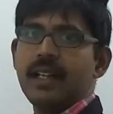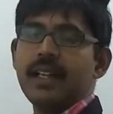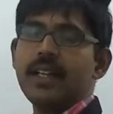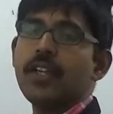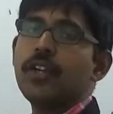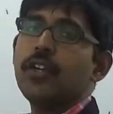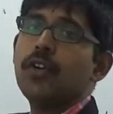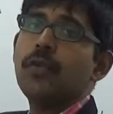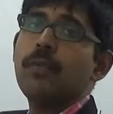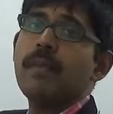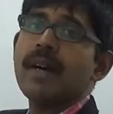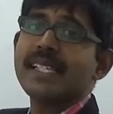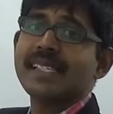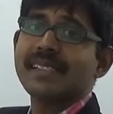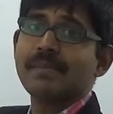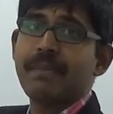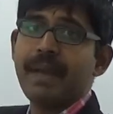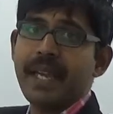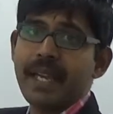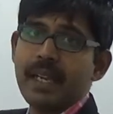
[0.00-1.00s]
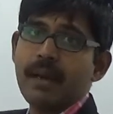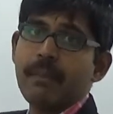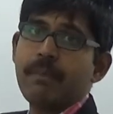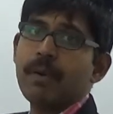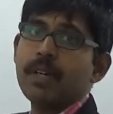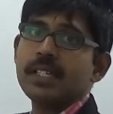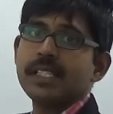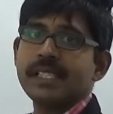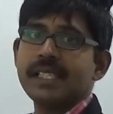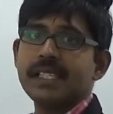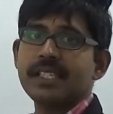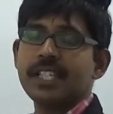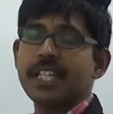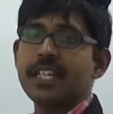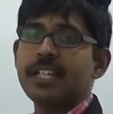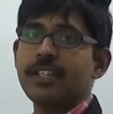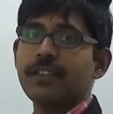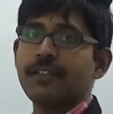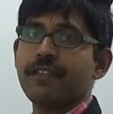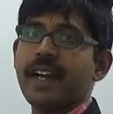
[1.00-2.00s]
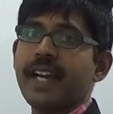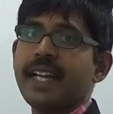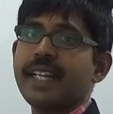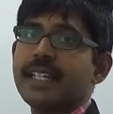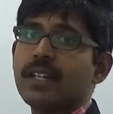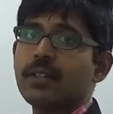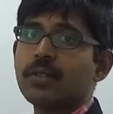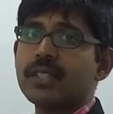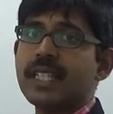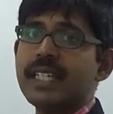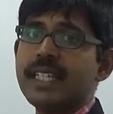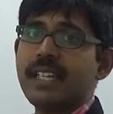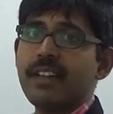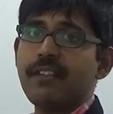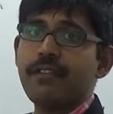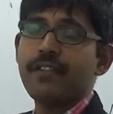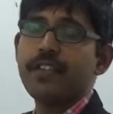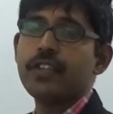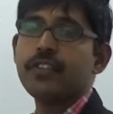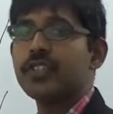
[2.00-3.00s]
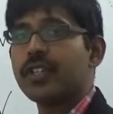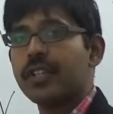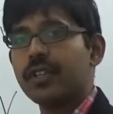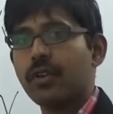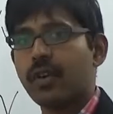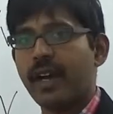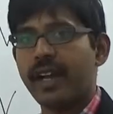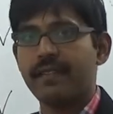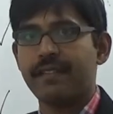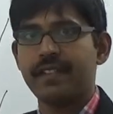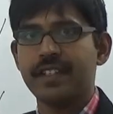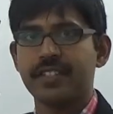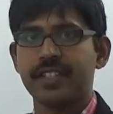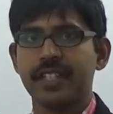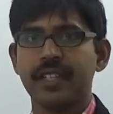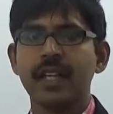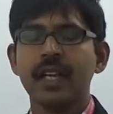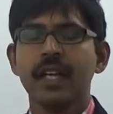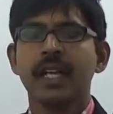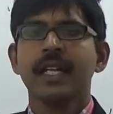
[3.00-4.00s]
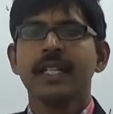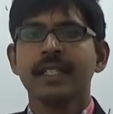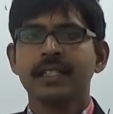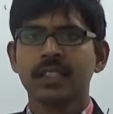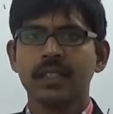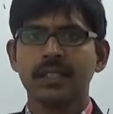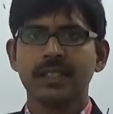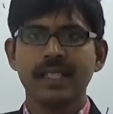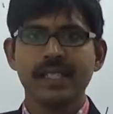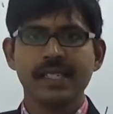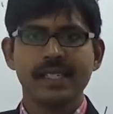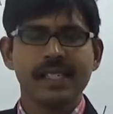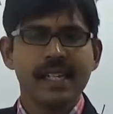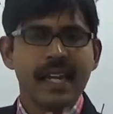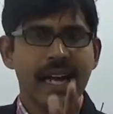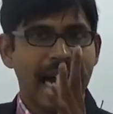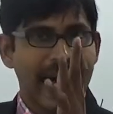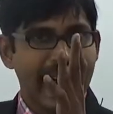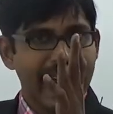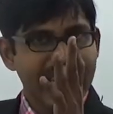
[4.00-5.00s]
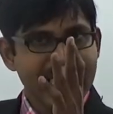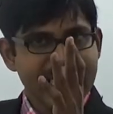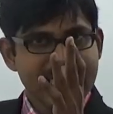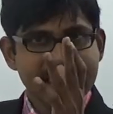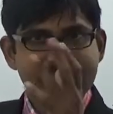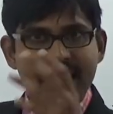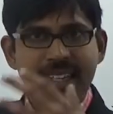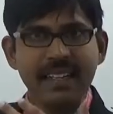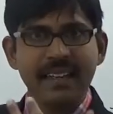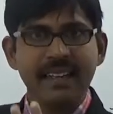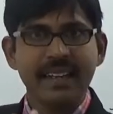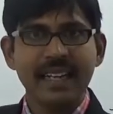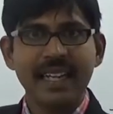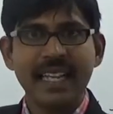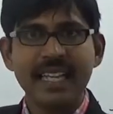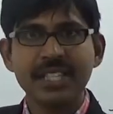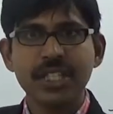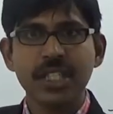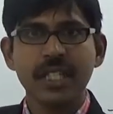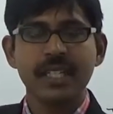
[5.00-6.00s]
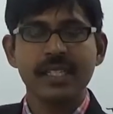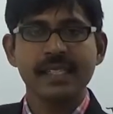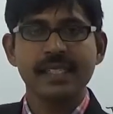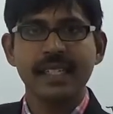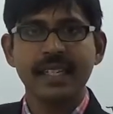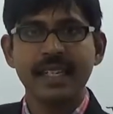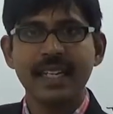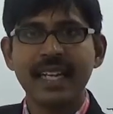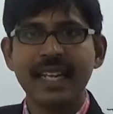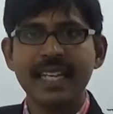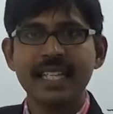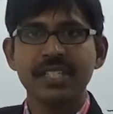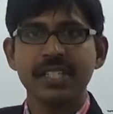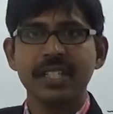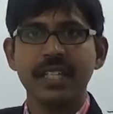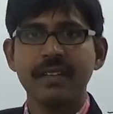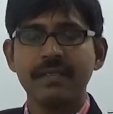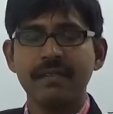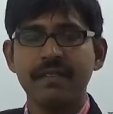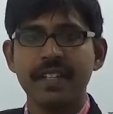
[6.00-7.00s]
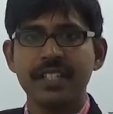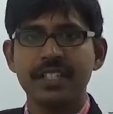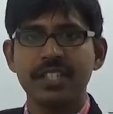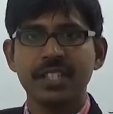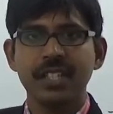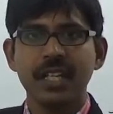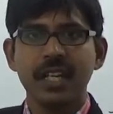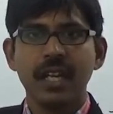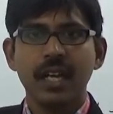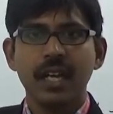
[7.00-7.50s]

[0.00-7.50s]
you must be in a position to find out the diffusion coefficient. So this Einstein relation is a relation which